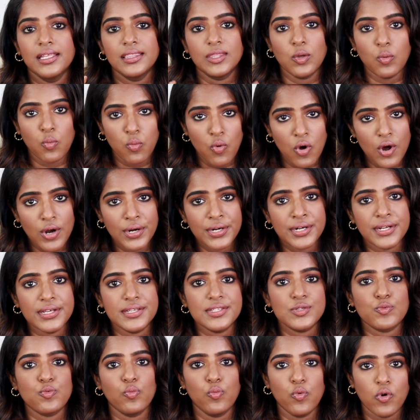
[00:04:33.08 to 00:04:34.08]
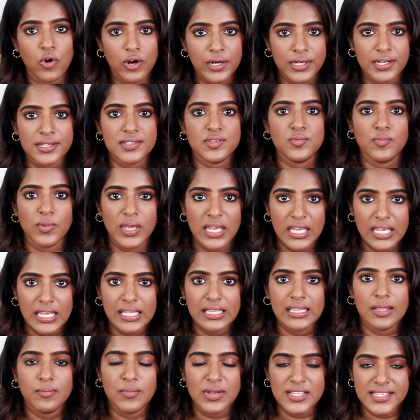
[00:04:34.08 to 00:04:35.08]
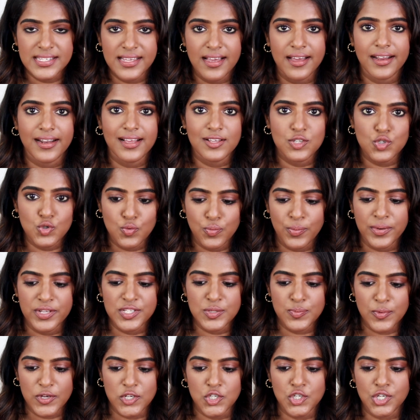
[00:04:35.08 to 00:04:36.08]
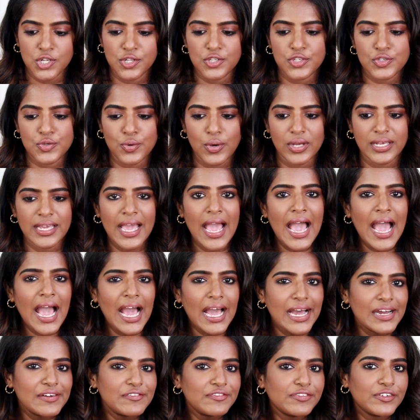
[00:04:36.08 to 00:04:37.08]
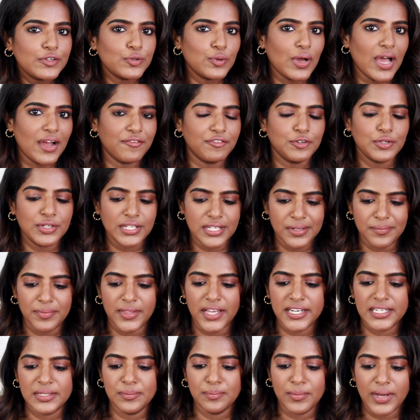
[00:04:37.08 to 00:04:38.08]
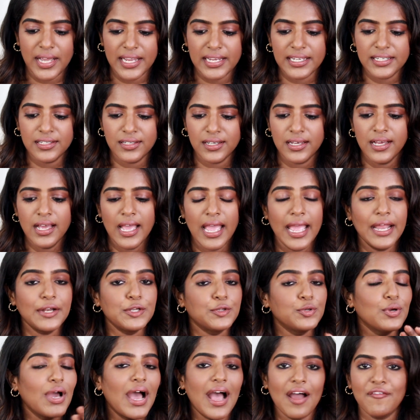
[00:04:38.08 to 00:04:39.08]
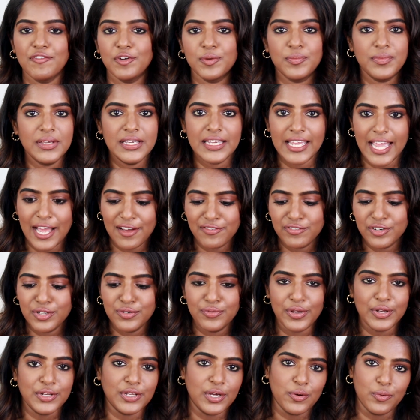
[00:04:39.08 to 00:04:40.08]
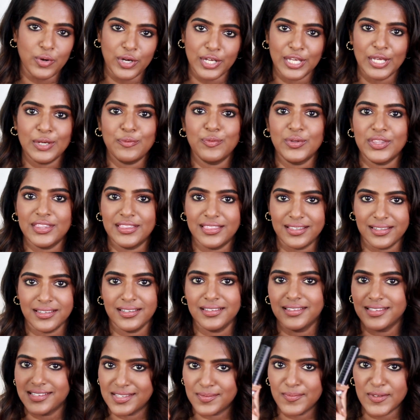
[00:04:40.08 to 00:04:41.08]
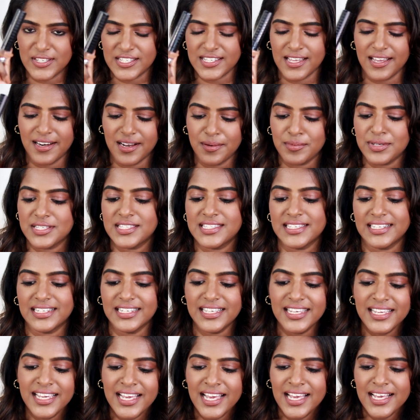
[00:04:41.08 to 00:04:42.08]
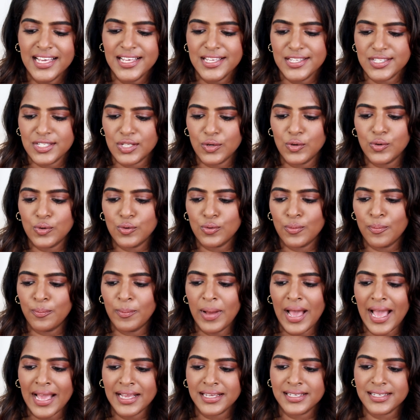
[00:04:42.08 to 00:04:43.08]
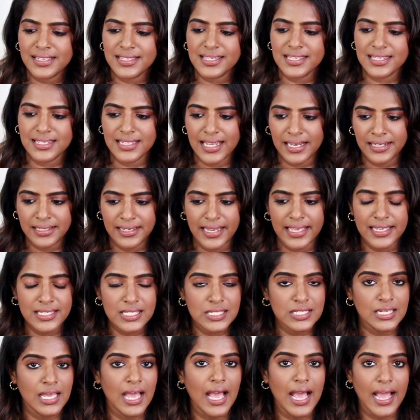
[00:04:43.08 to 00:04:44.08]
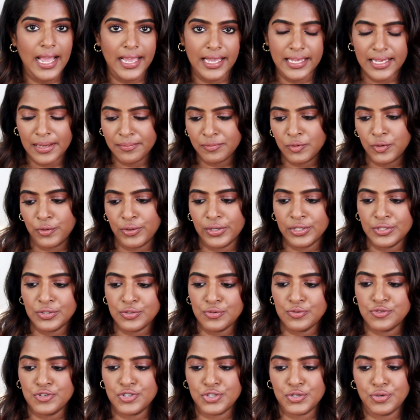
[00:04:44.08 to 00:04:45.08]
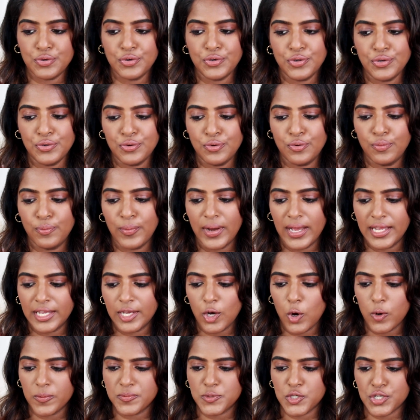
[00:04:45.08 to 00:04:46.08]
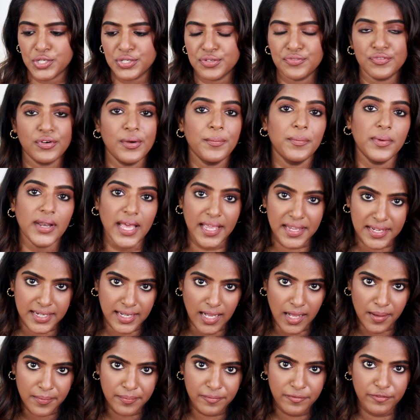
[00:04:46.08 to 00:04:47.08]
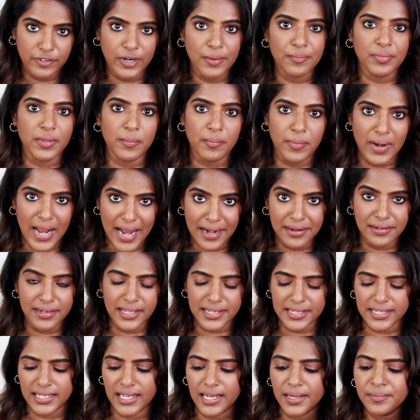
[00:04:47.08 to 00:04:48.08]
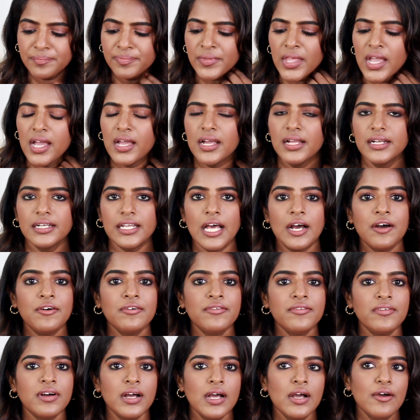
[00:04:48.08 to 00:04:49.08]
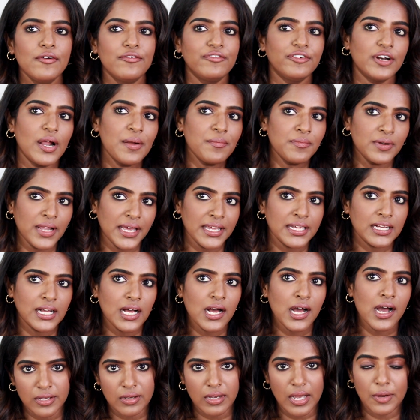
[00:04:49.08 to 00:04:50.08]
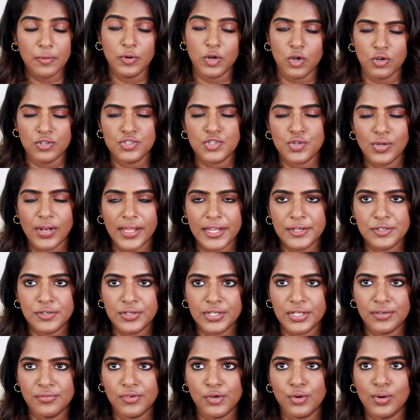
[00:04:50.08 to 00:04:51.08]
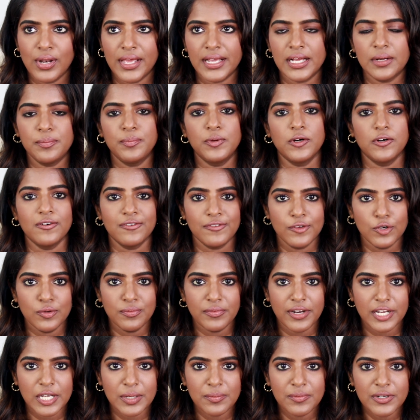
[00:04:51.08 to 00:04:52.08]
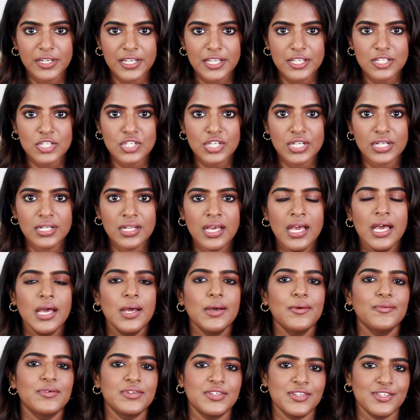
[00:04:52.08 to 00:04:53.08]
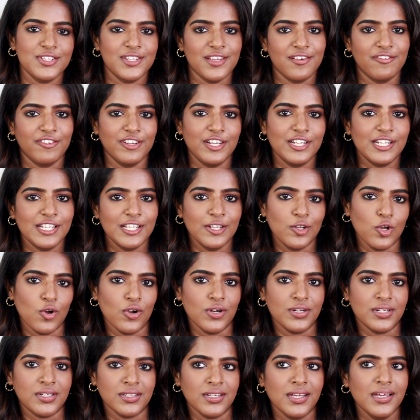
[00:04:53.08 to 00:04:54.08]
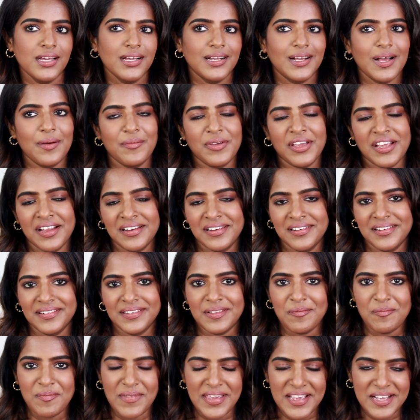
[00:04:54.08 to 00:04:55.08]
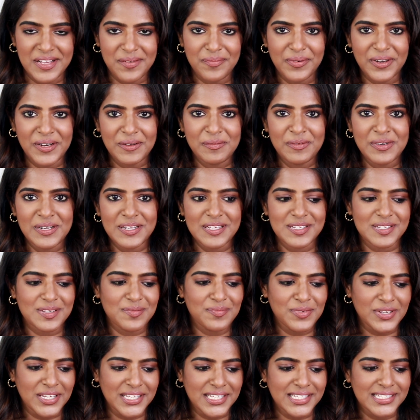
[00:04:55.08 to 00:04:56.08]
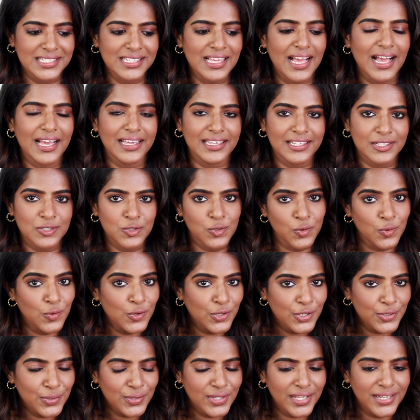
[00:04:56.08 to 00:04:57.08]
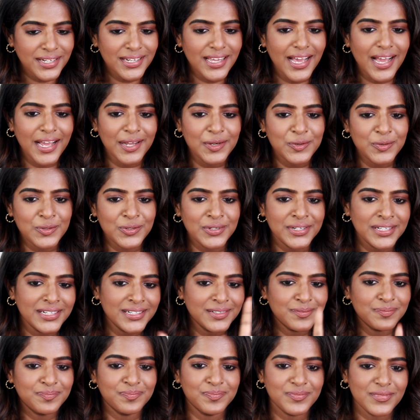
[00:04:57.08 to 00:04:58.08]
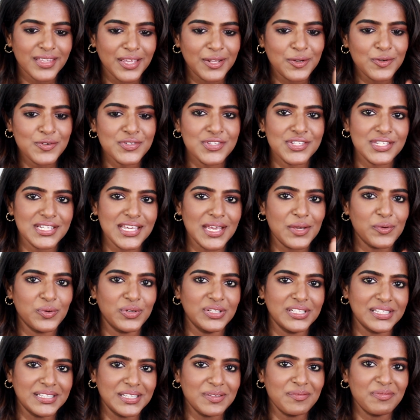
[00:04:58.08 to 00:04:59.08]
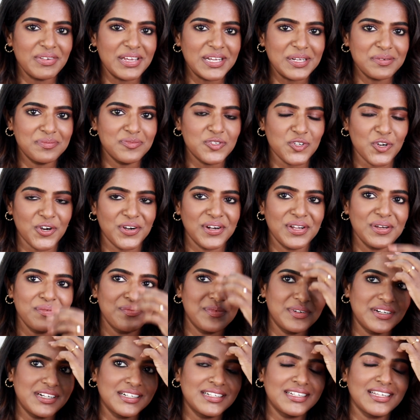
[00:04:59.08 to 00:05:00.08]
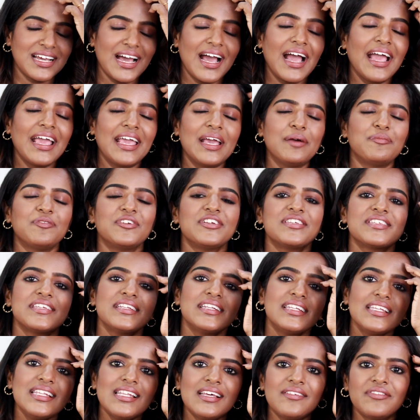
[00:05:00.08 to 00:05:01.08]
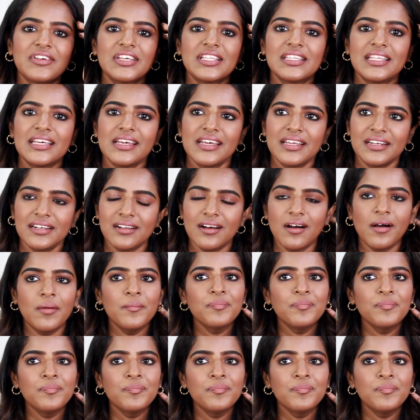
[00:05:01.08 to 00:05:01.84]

the wand is what is making the mascara super special, so I have to keep that in mind and you have to be careful when you're working with this mascara basically. So MAC is done. Next, I am going to show you my options from Nykaa, from the brand Nykaa. Now from Nykaa, I would also like to give you like a perfume recommendation, which is definitely not coming under the makeup recommendation because I told you that I would stay within the makeup genre, but I am recently loving their